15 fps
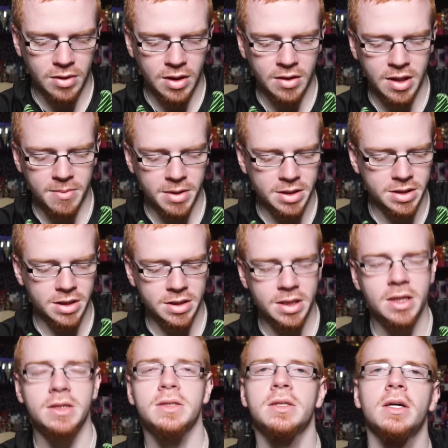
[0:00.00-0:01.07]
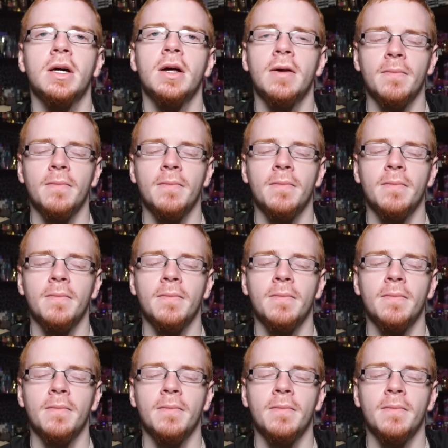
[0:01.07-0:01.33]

If that makes any sense.